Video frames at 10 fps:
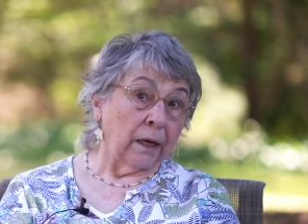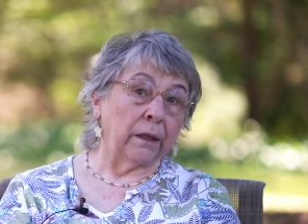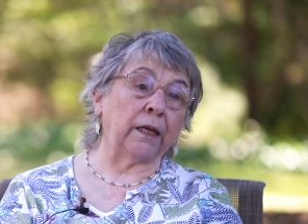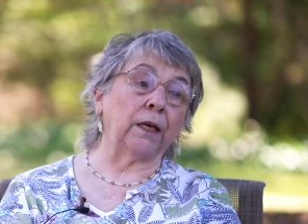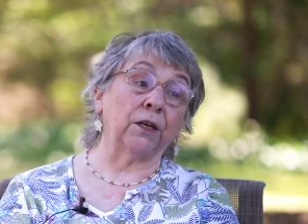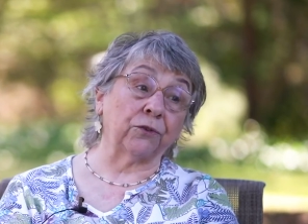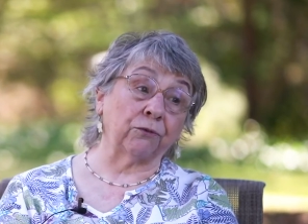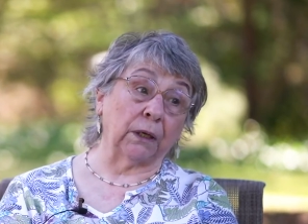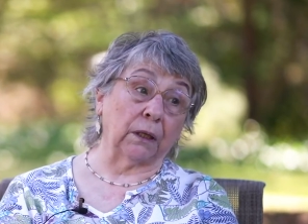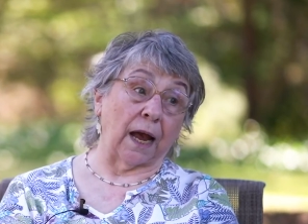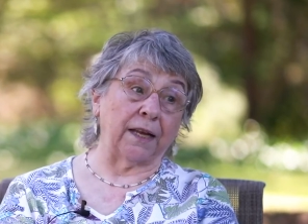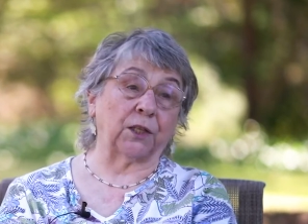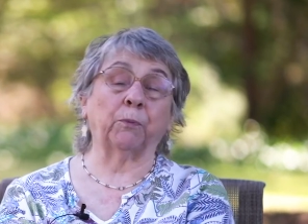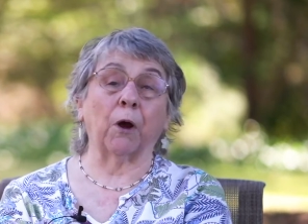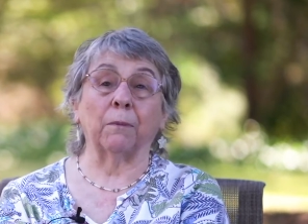the Israelites
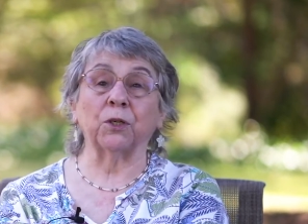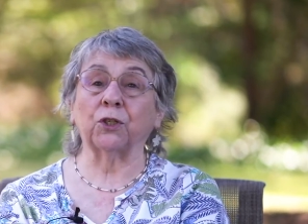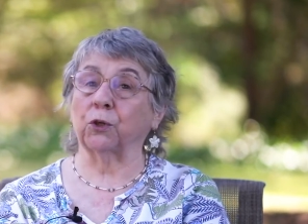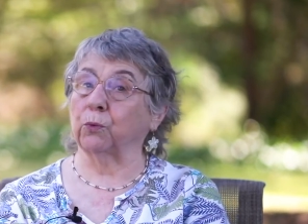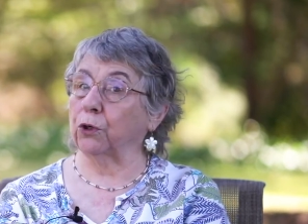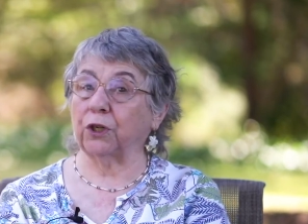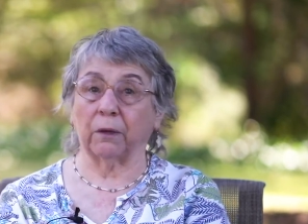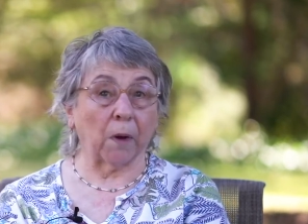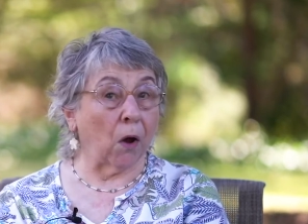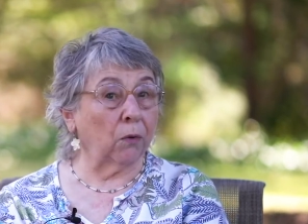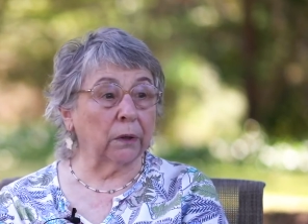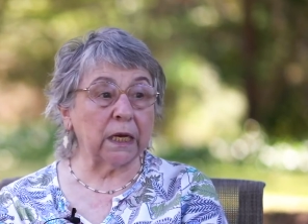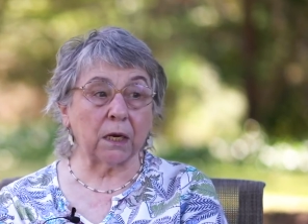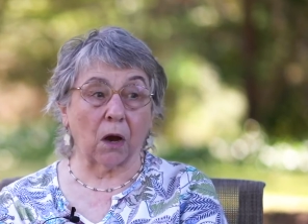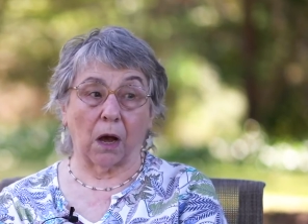promised to worship
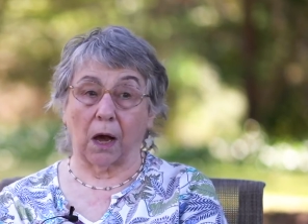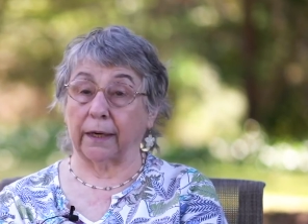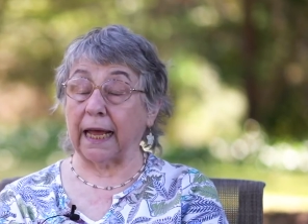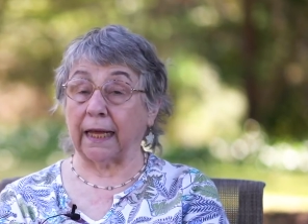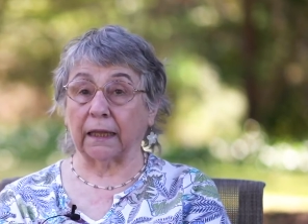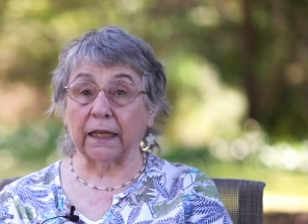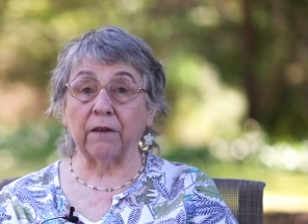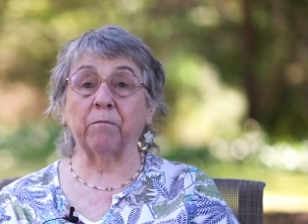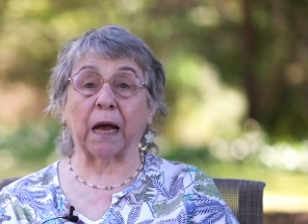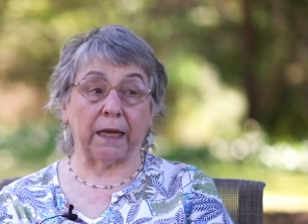only God and live by